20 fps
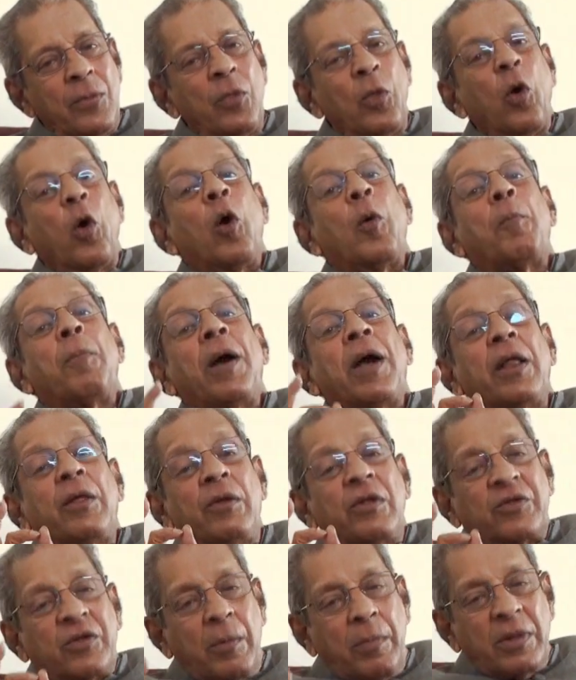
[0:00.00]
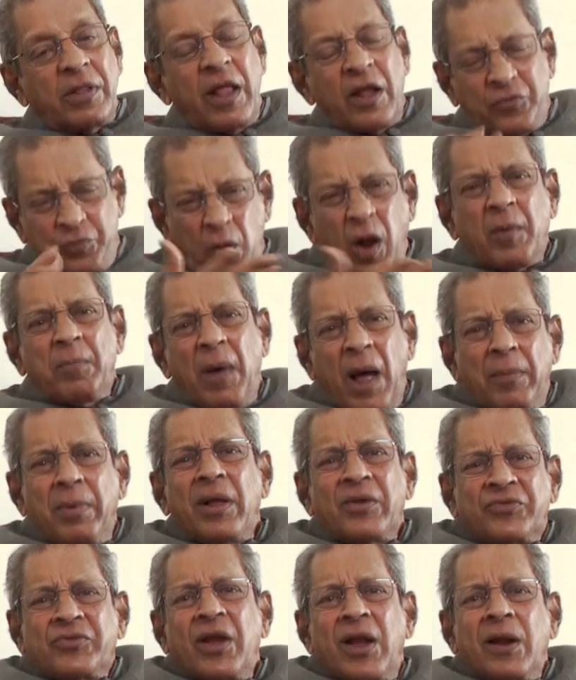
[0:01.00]
Nobody will say, that's what
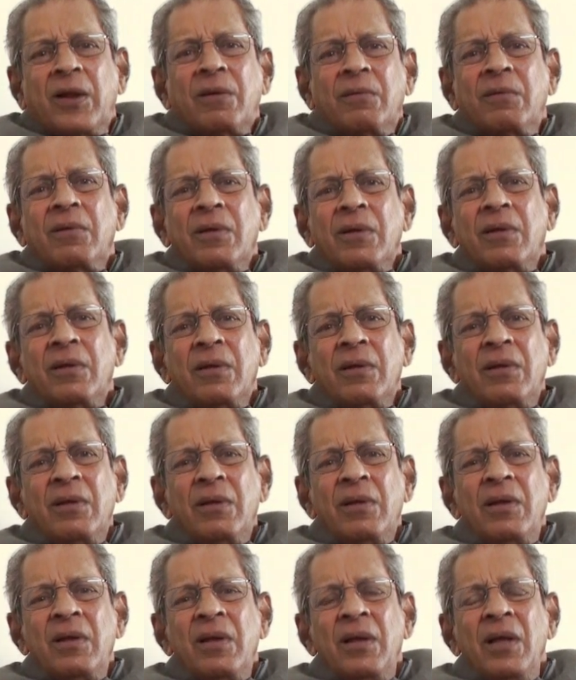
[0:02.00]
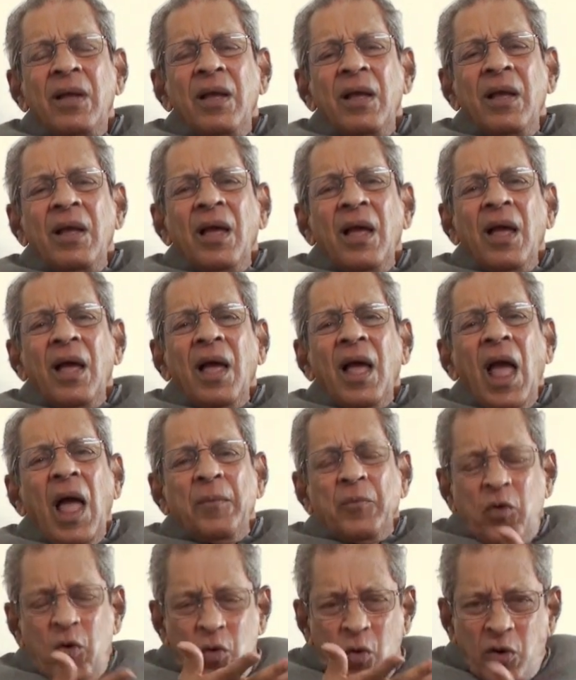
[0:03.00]
Baba said.
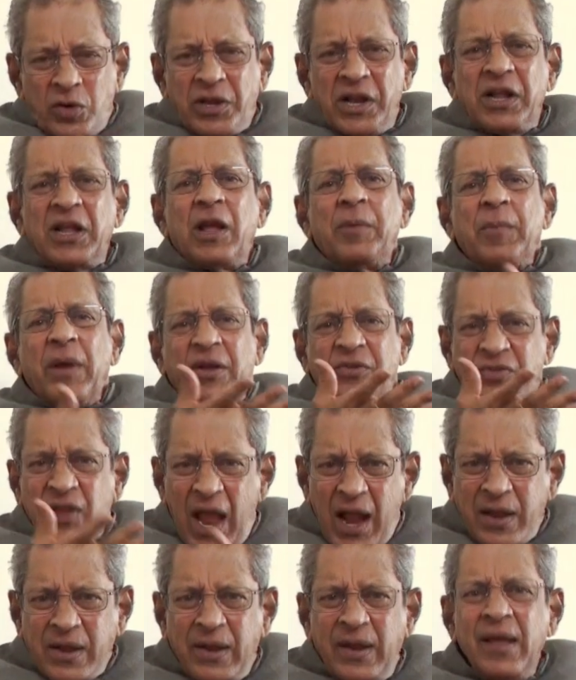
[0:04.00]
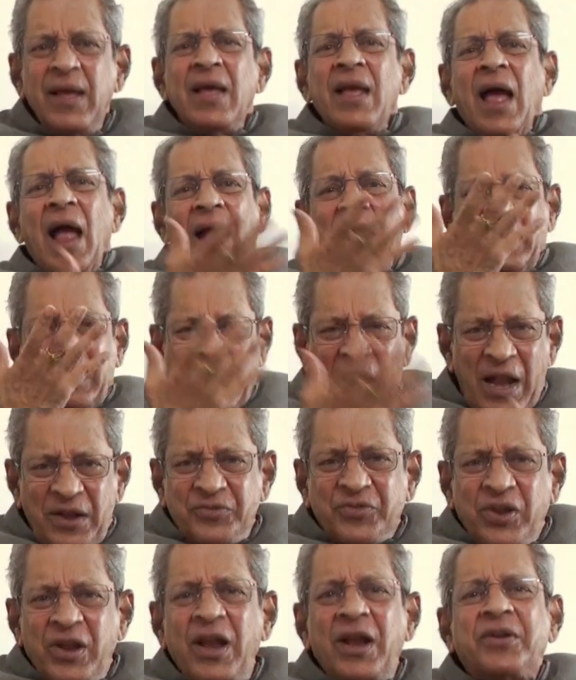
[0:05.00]
I'm quoting him exactly. I
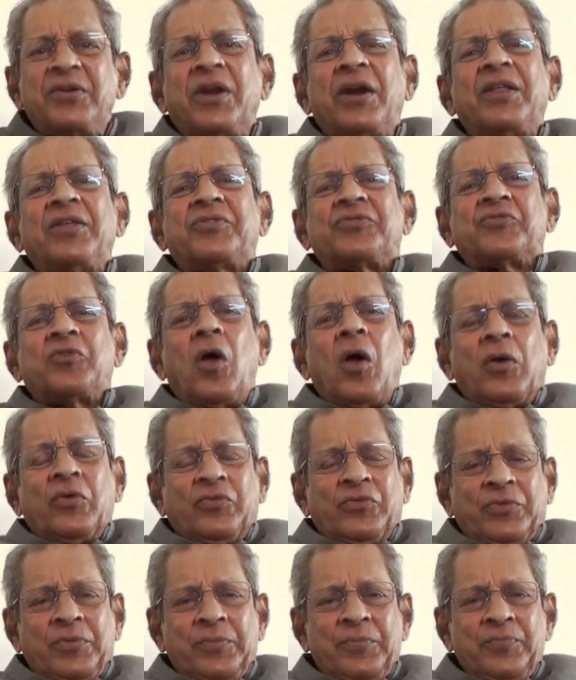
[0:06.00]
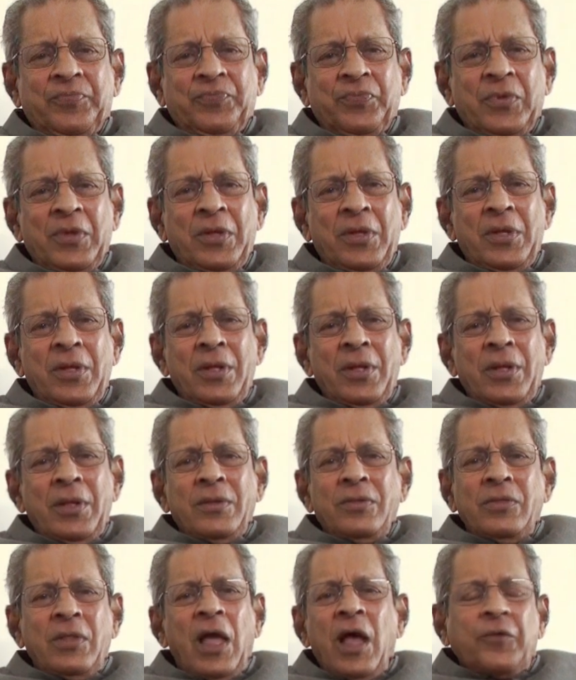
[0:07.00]
translated his talks.
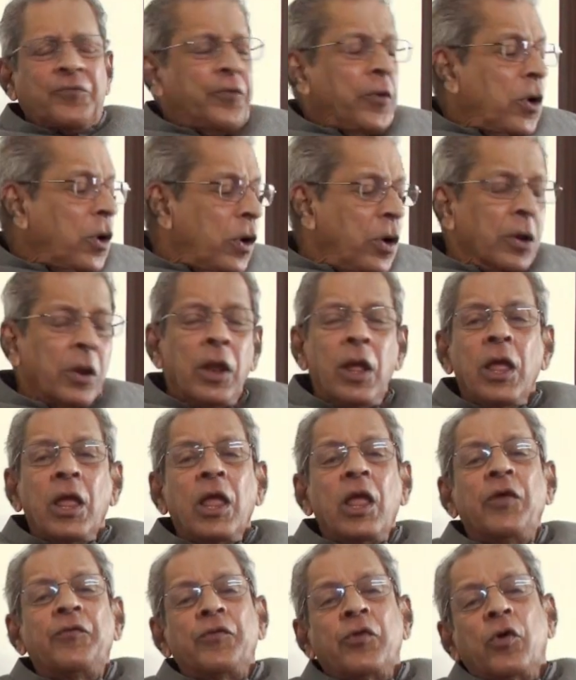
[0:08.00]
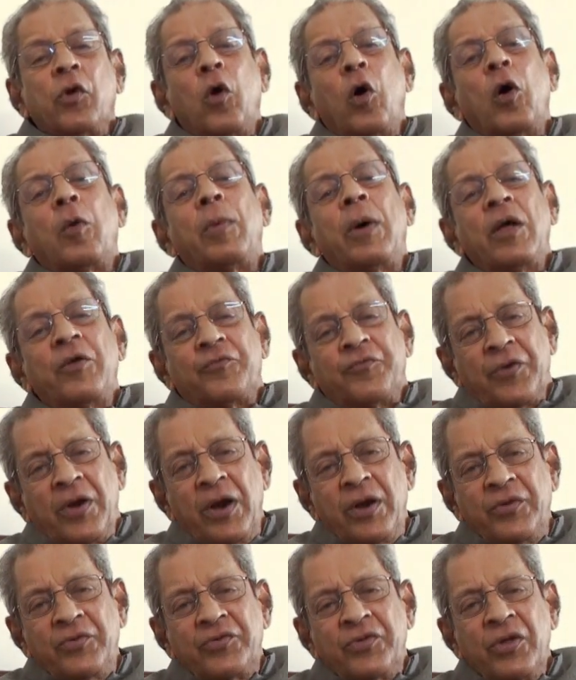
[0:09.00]
Therefore, if you go by
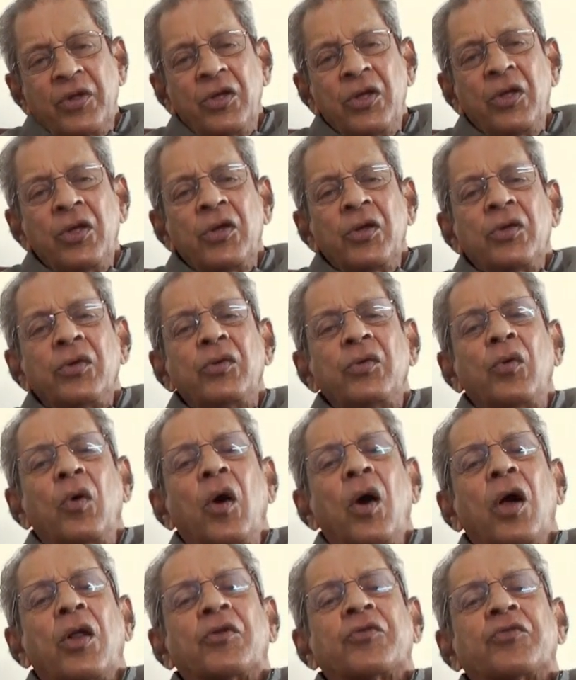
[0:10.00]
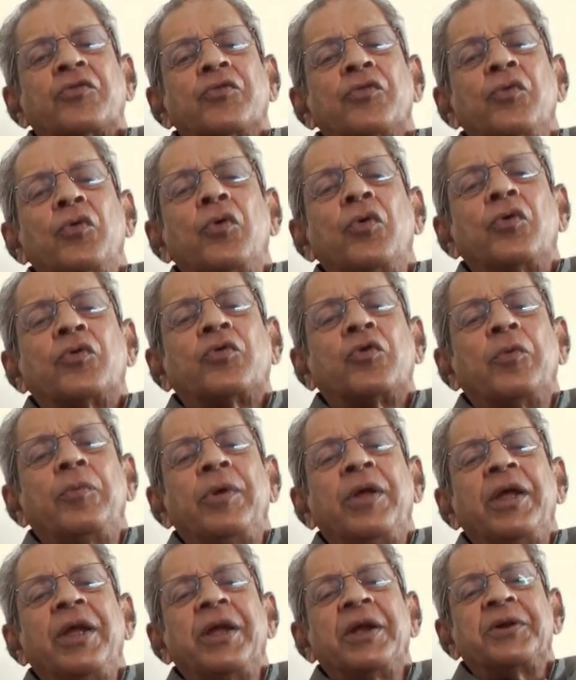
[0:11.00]
friends, you are sure to
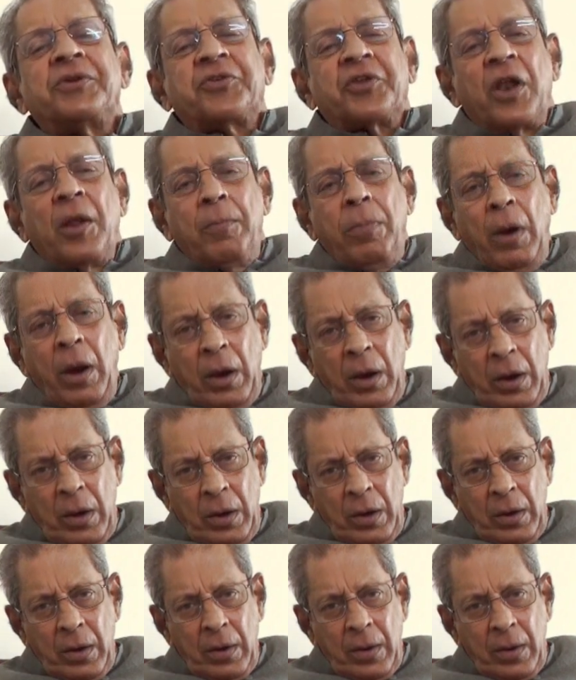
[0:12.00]
be in trouble.